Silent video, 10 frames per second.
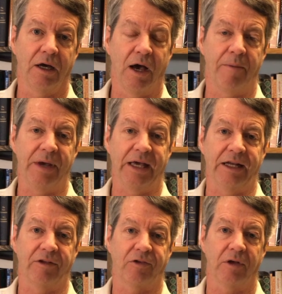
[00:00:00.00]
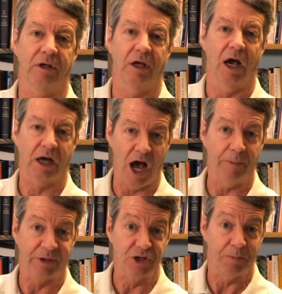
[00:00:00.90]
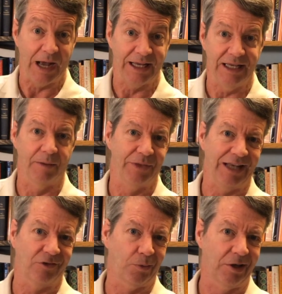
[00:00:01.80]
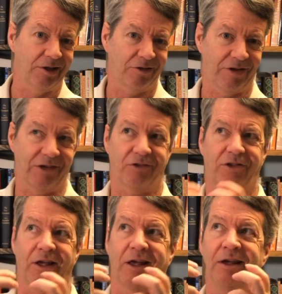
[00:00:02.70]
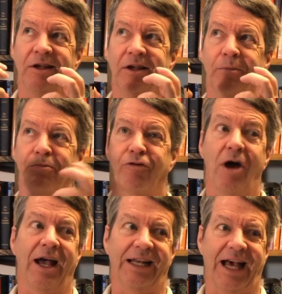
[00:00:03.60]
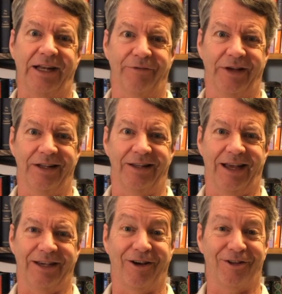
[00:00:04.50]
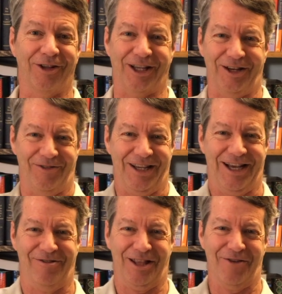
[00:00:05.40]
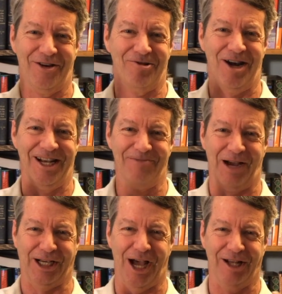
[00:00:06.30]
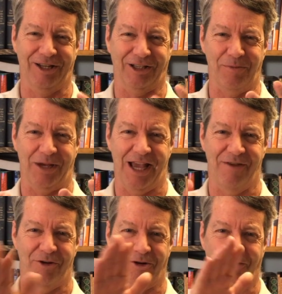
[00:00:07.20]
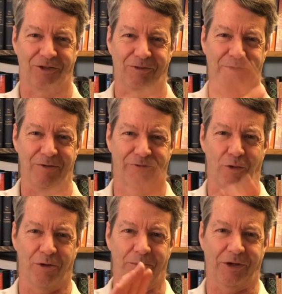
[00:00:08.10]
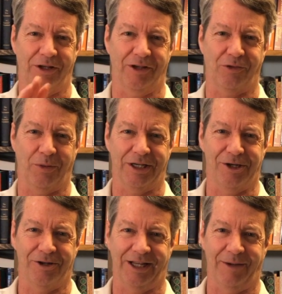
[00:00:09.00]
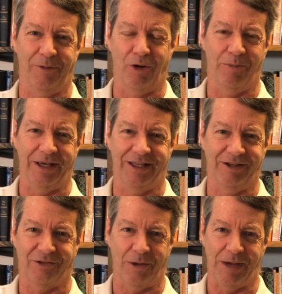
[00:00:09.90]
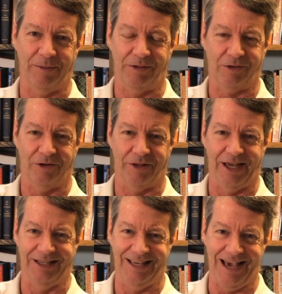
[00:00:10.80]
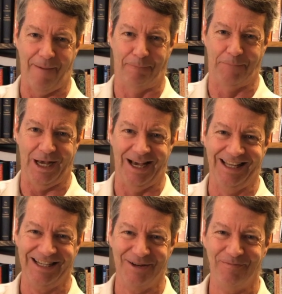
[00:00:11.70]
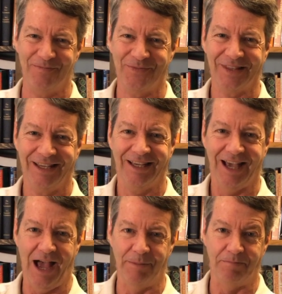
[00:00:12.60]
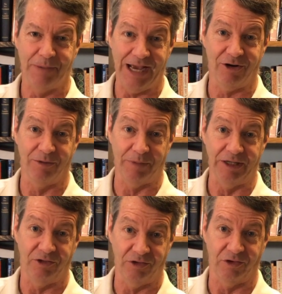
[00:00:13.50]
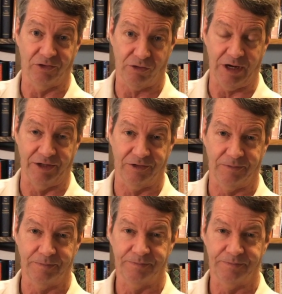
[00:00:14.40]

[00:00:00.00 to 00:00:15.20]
Um, and it's accomplished by him. That's what takes the pride out of it. Like, oh, look at me, I'm living right. My conduct and behavior is conformed to his will and I'm obeying his commandments and all that. Yeah, but I'm empowered by Jesus Christ.